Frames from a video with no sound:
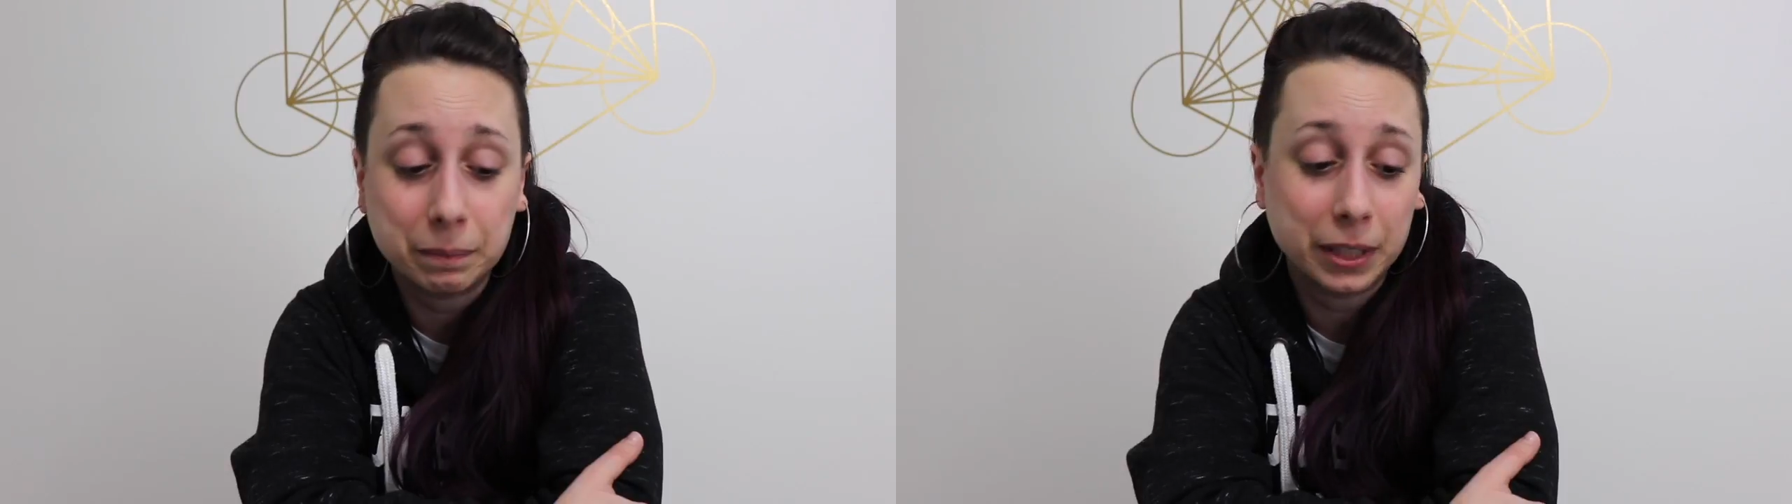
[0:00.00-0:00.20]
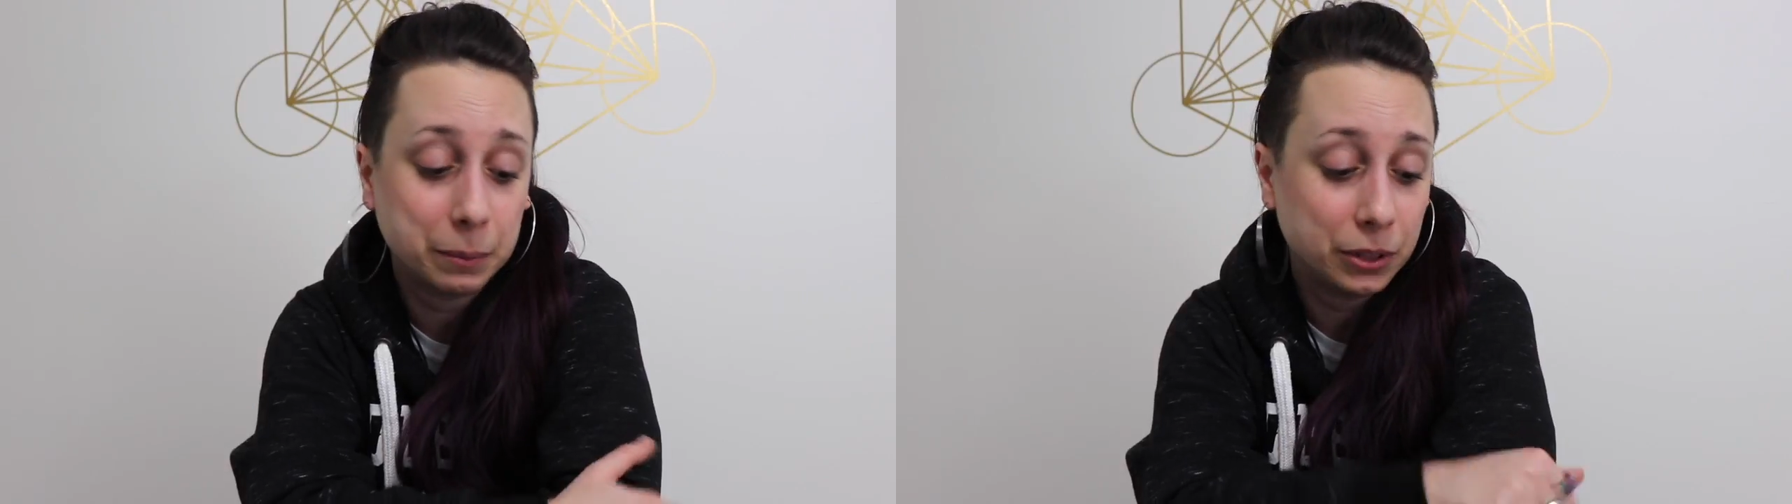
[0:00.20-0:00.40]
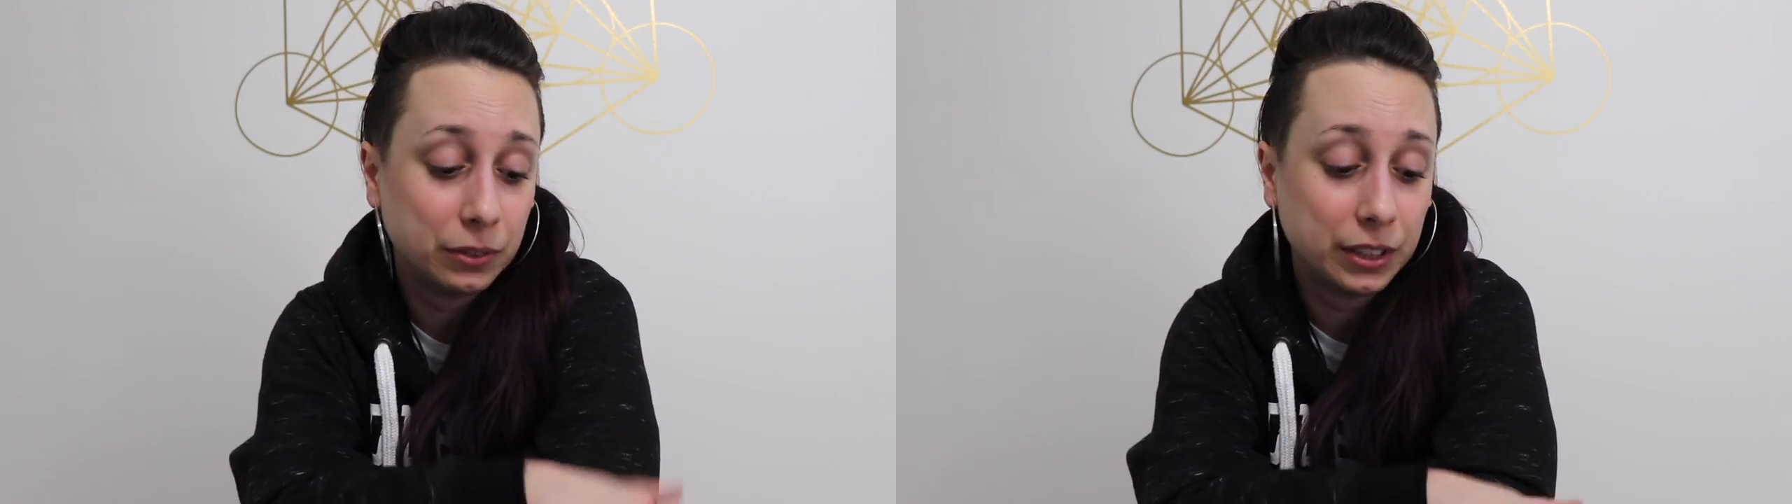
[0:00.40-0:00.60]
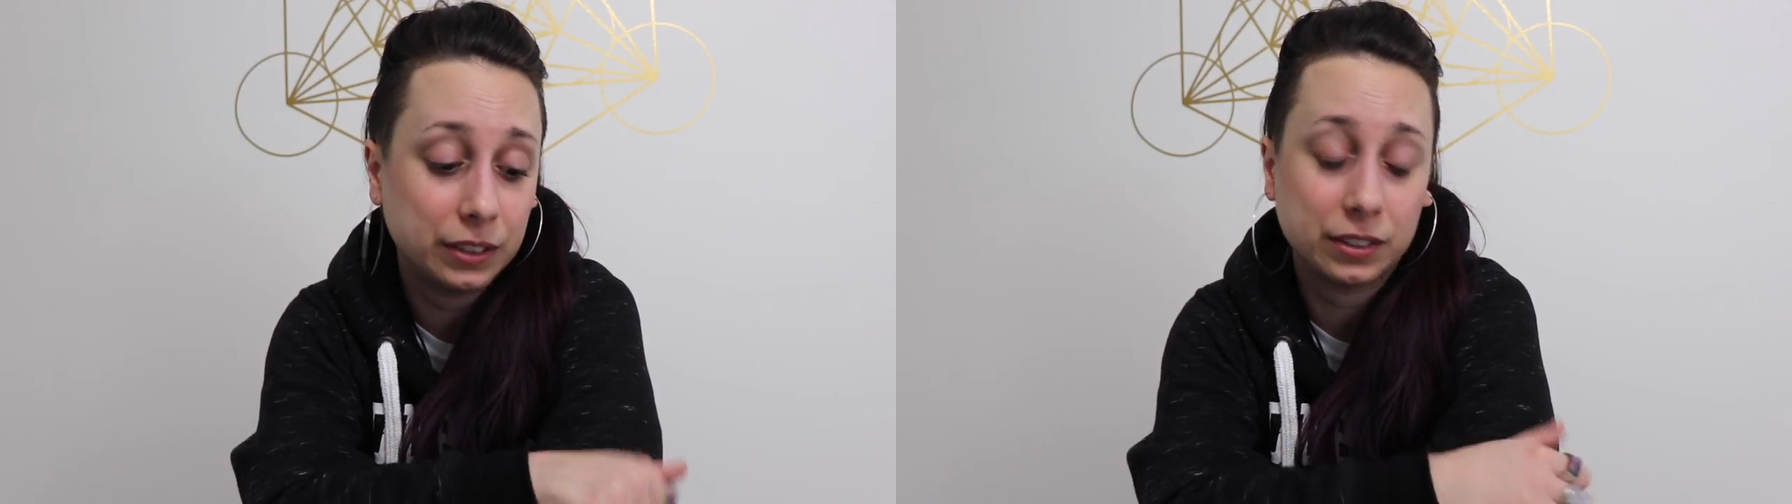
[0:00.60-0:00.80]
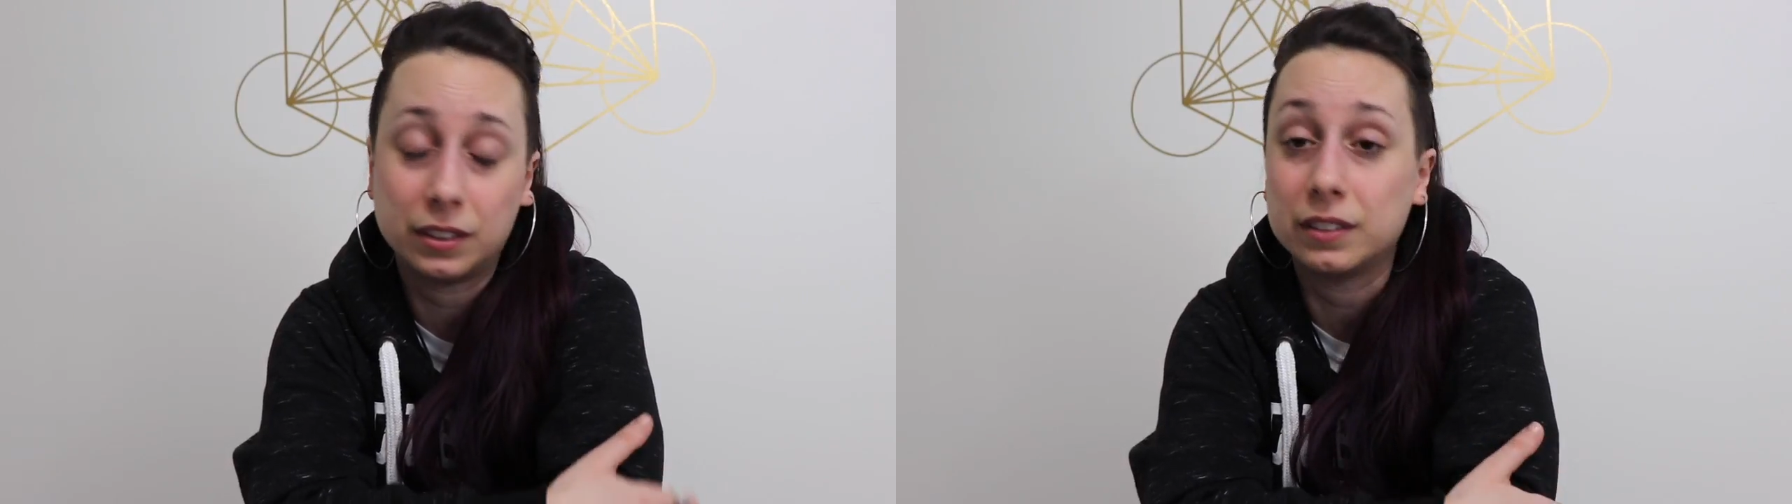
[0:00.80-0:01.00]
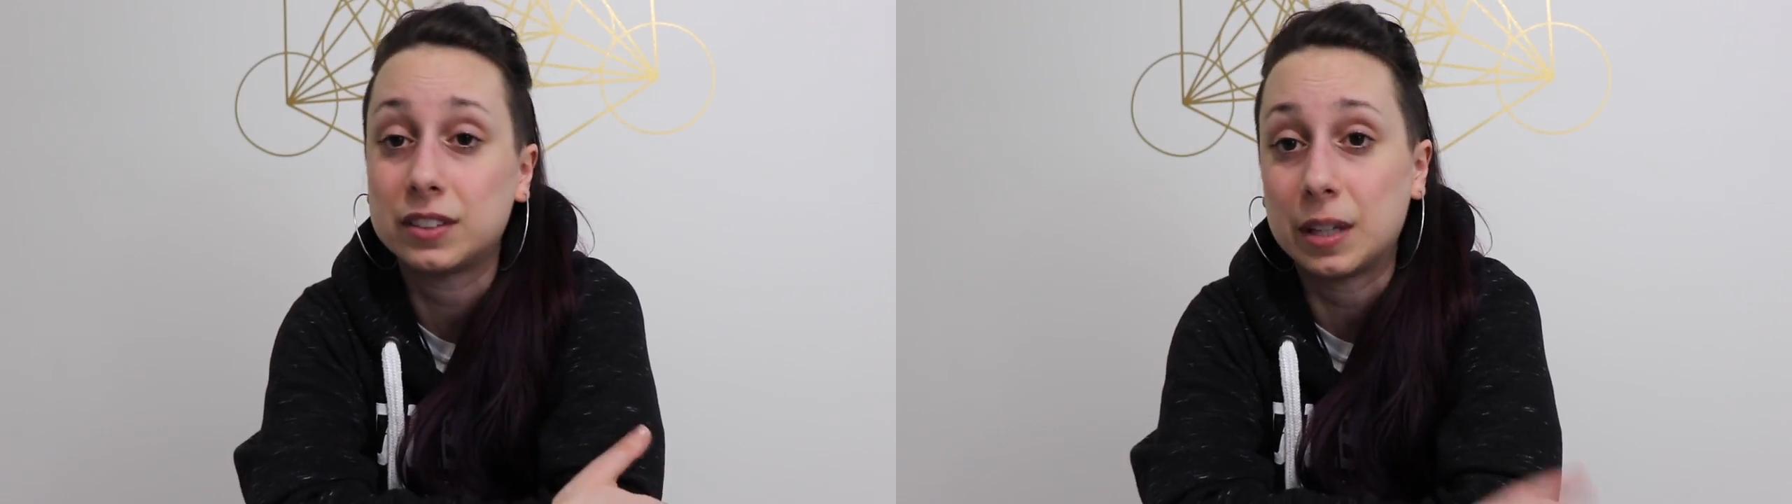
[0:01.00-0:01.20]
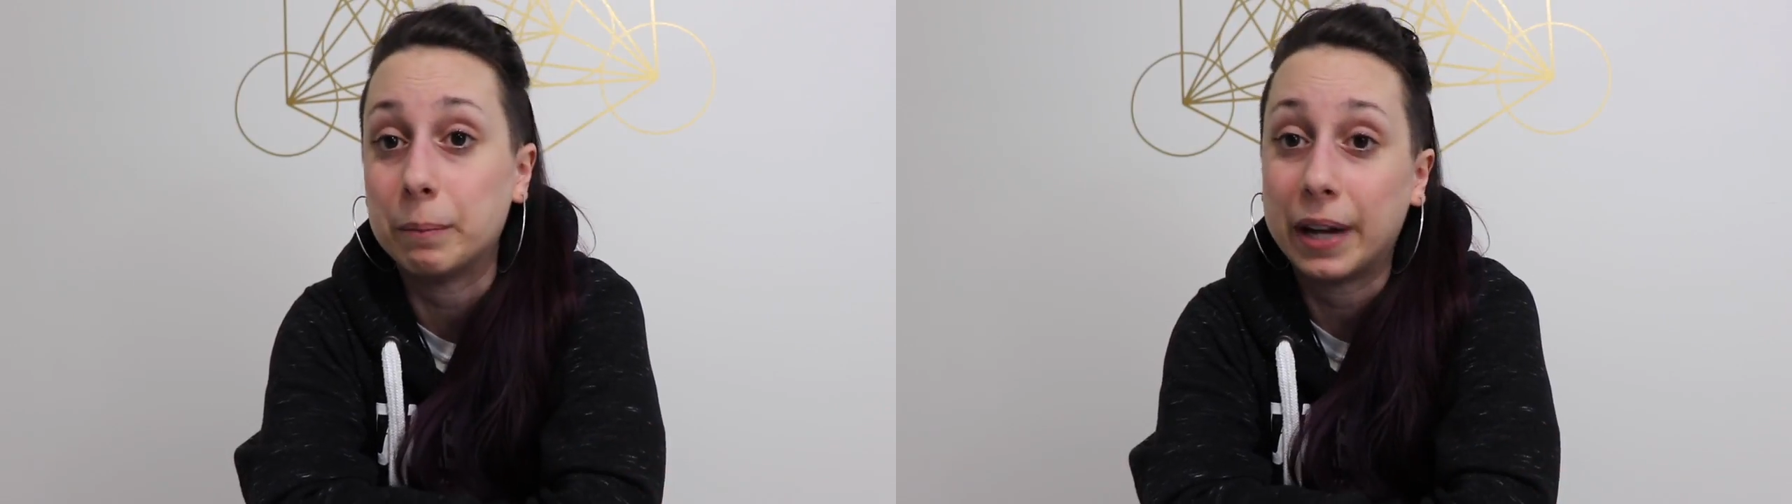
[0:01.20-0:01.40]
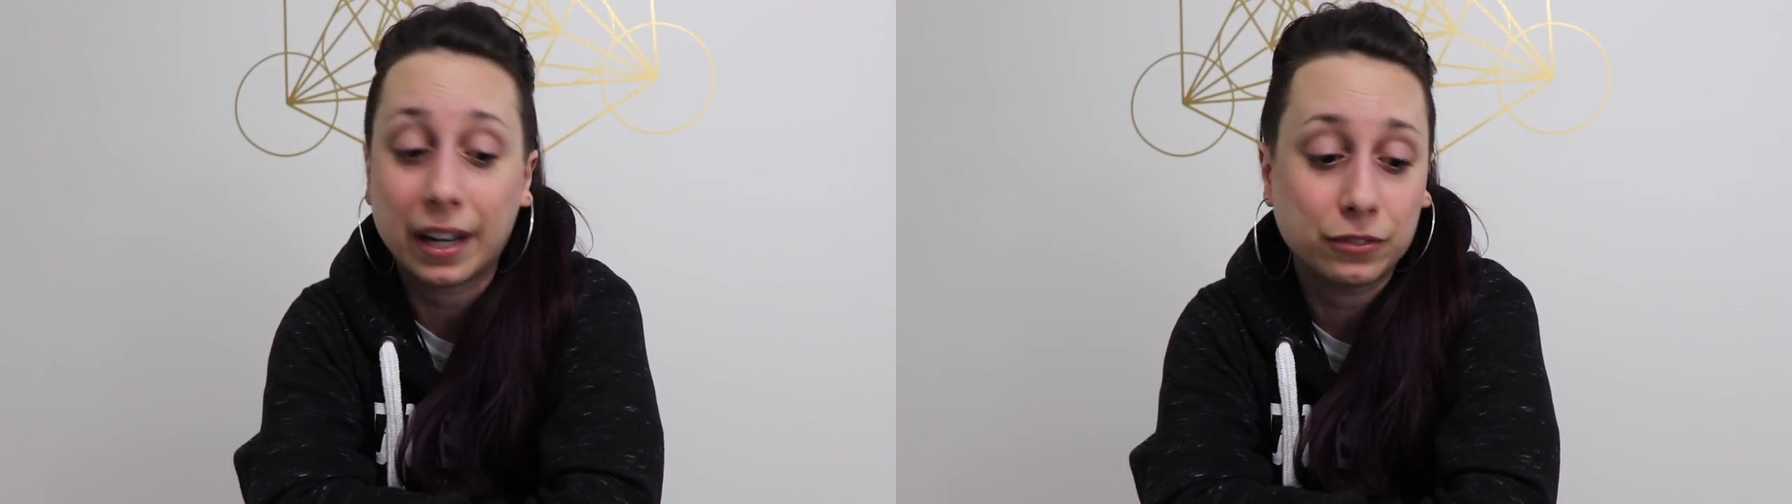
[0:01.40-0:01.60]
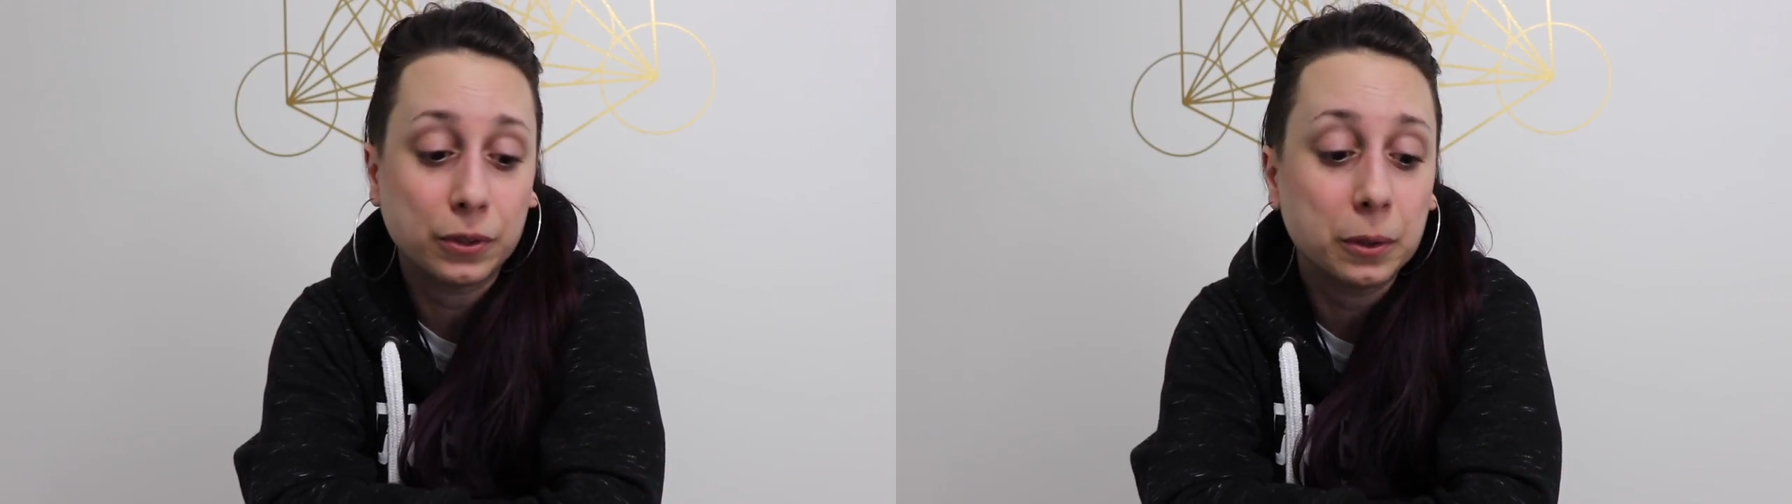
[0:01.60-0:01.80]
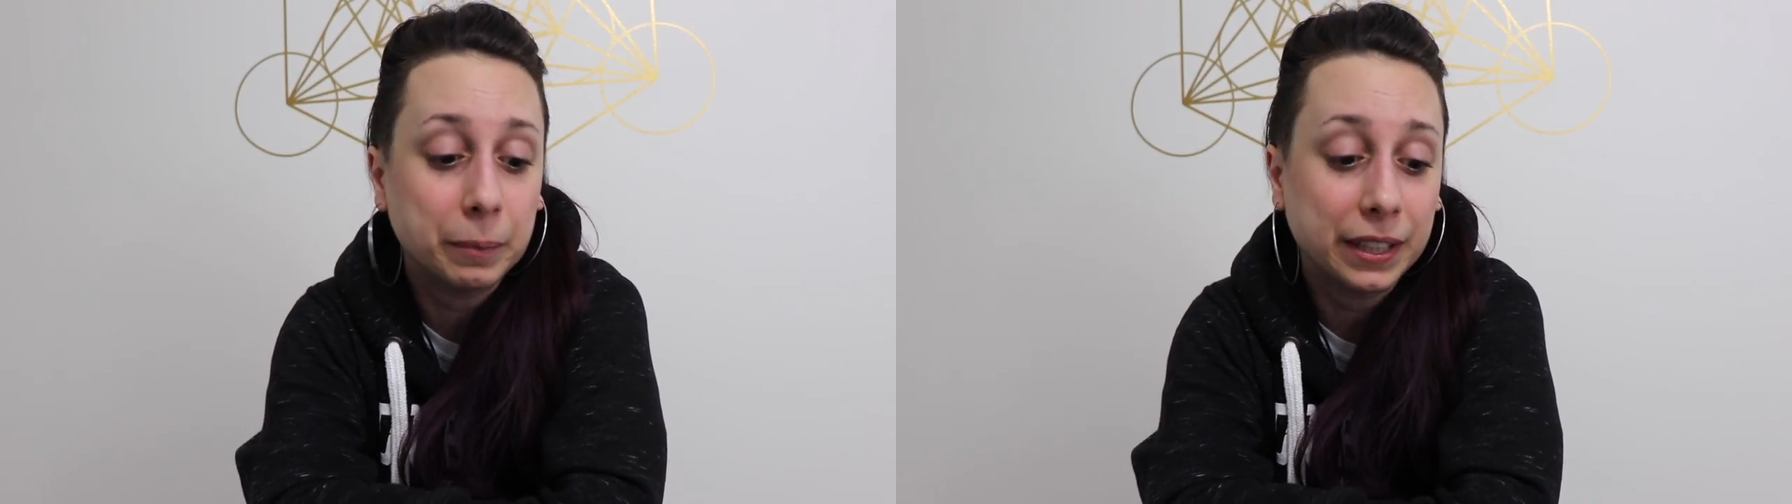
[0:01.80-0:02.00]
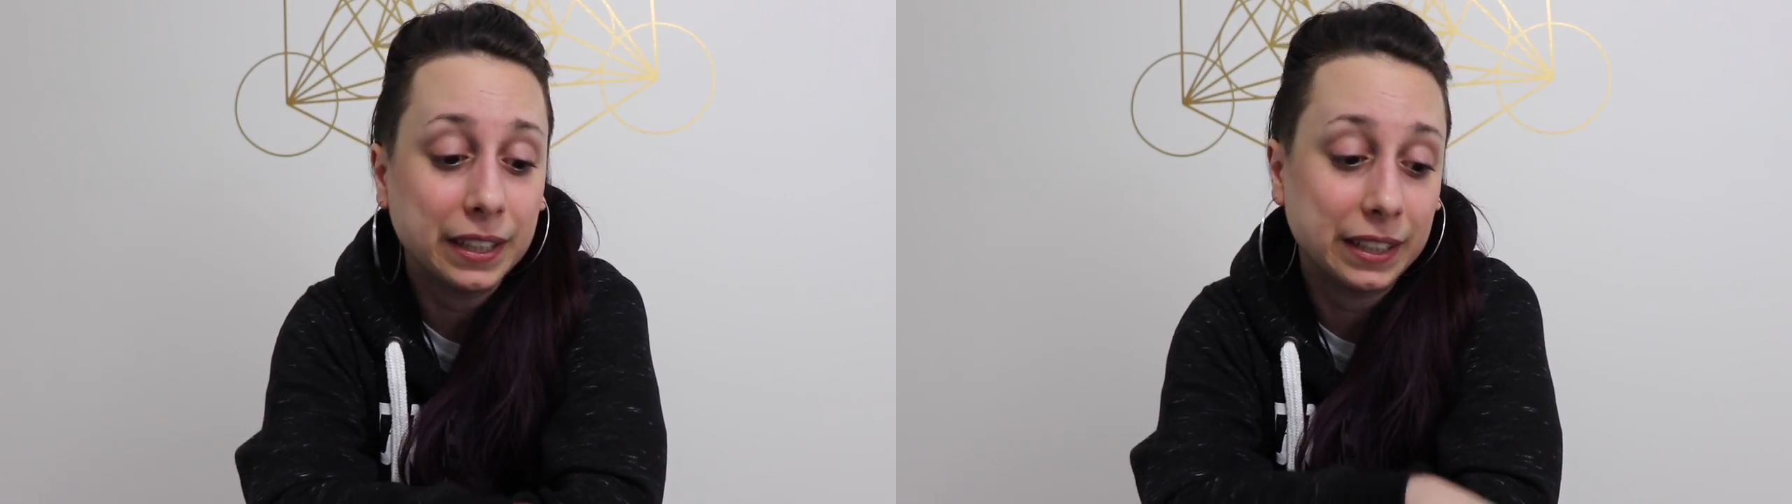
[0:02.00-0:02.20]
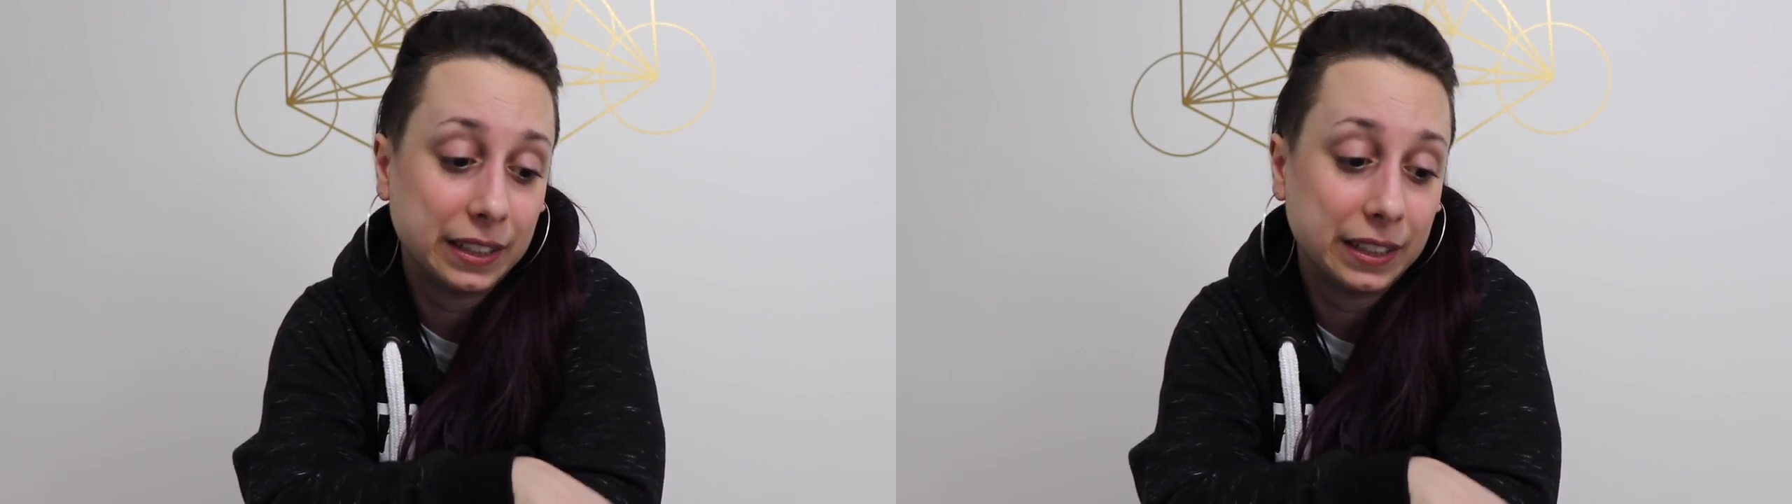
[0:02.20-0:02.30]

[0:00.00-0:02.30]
Maybe you need to step back for a minute,